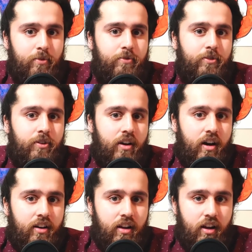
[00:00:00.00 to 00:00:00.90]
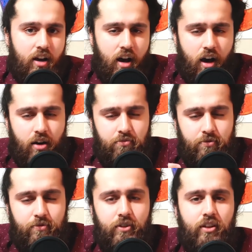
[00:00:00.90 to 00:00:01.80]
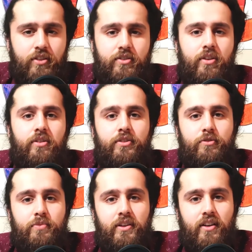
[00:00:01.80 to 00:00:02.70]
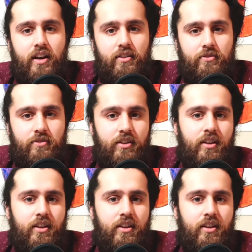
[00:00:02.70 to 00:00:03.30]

if you do not feel as though you've been kind of